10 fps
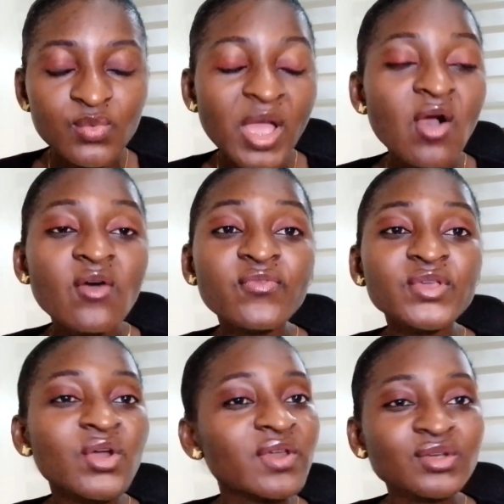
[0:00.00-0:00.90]
We are all
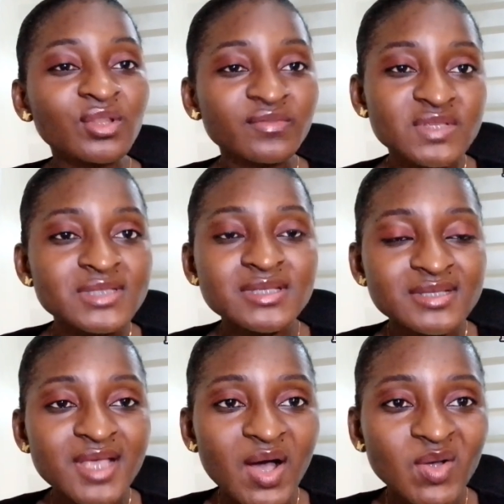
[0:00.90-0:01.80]
figuring all of these
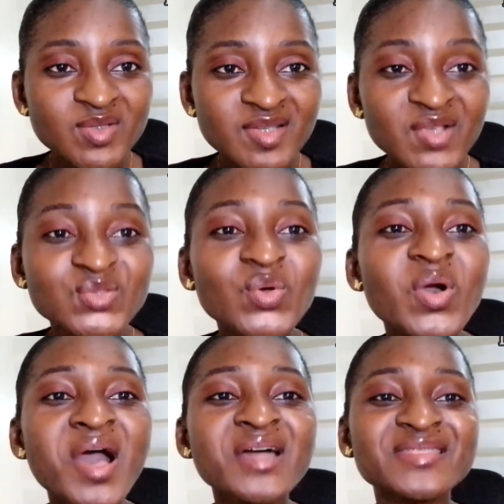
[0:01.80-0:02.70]
things out.
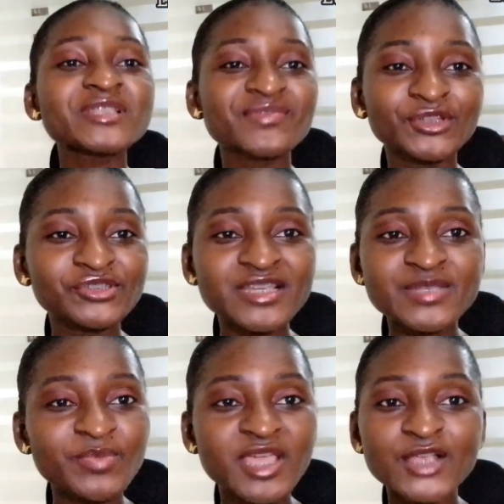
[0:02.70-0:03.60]
So motivational
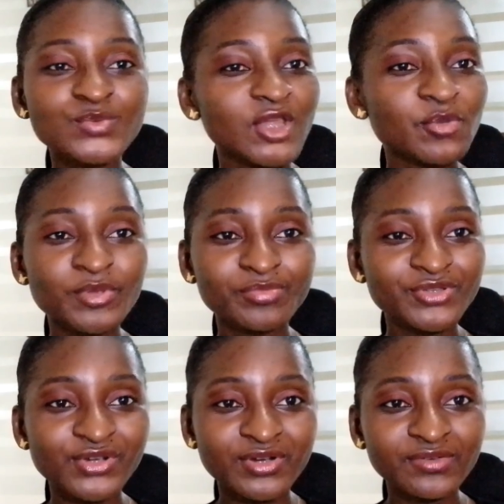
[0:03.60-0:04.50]
speakers want to help you
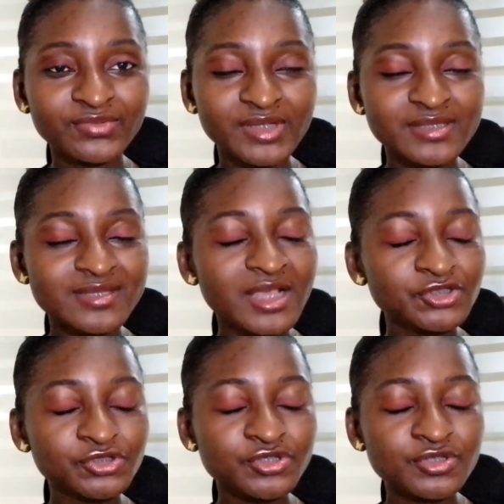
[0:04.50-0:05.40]
build your confidence.
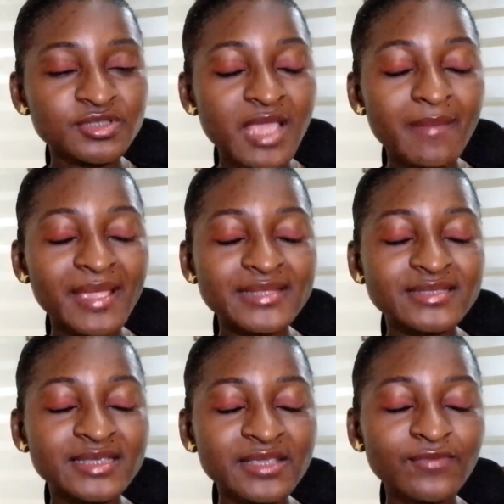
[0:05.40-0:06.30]
That's the truth. I
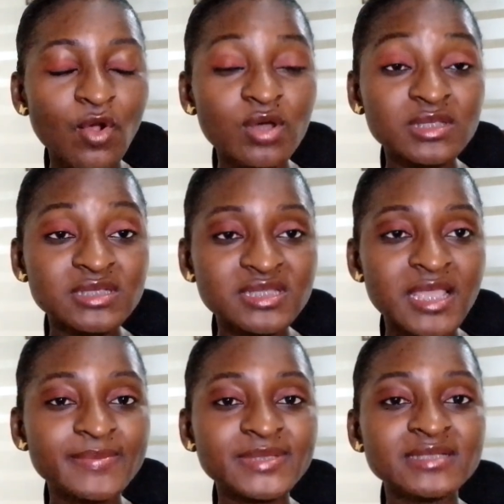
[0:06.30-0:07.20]
might give all the
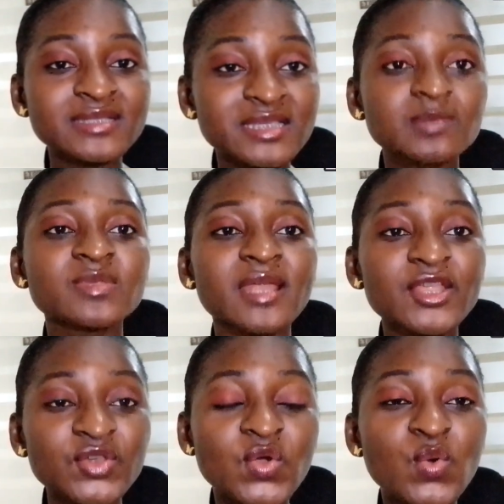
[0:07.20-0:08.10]
steps and tips that
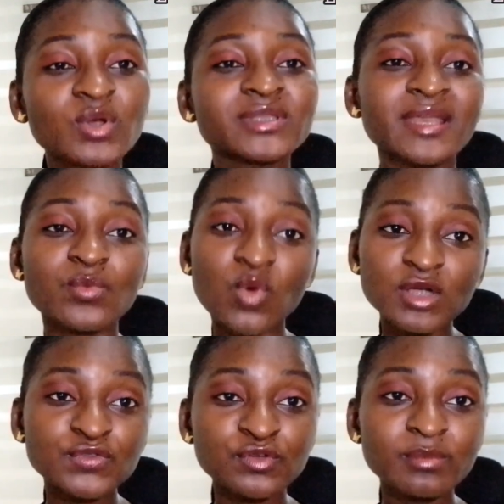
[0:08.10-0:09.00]
I know or that I
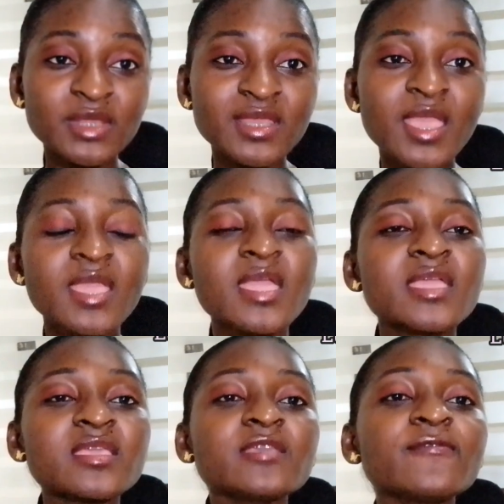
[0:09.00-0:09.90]
worked for me.
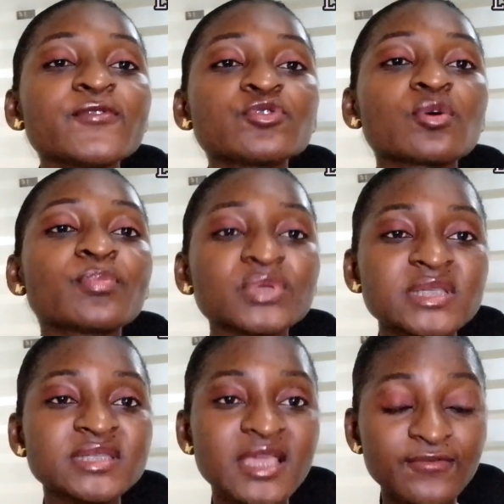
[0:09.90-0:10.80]
If you don't put
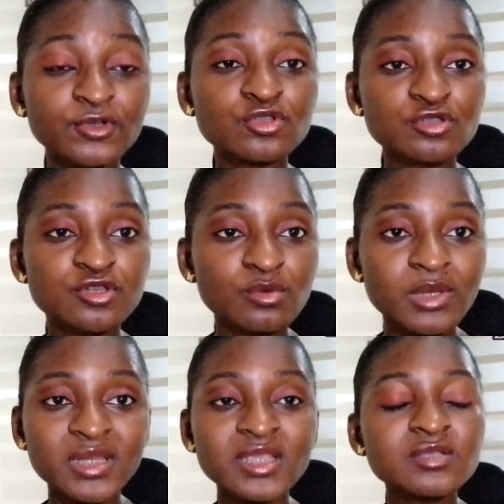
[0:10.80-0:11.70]
in the effort to do
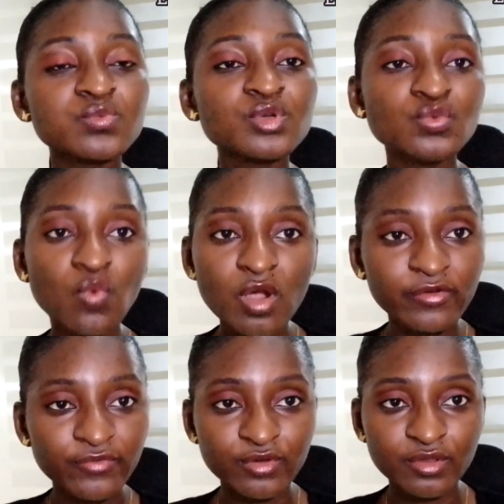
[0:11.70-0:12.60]
it, it won't
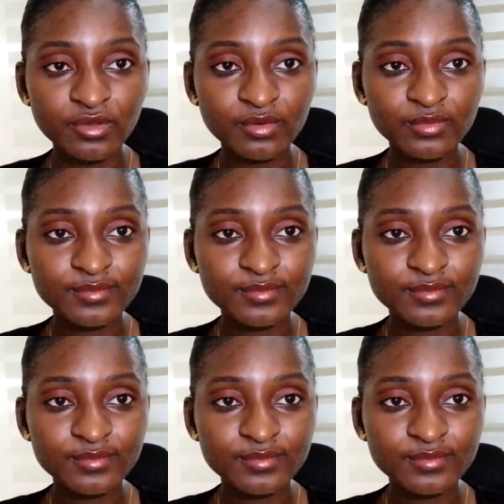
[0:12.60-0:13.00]
work for you.